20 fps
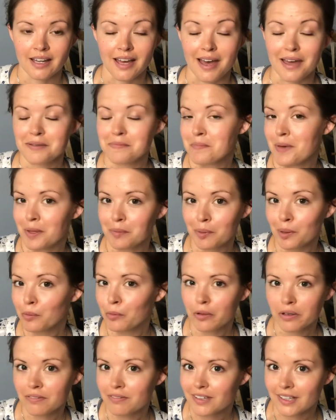and maybe
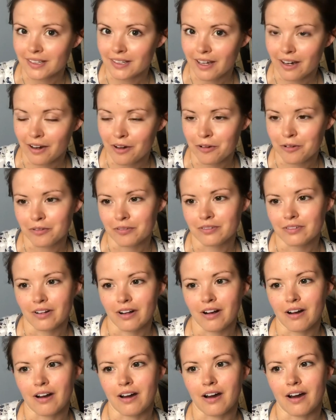weaving now,
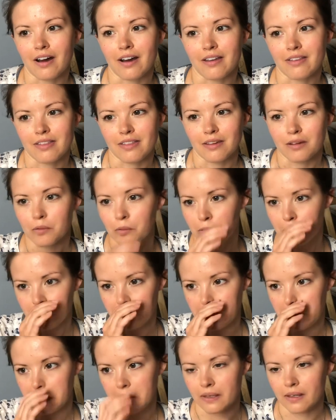I think will
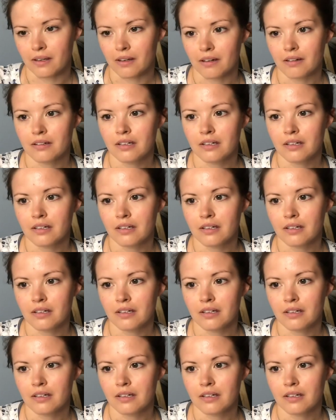be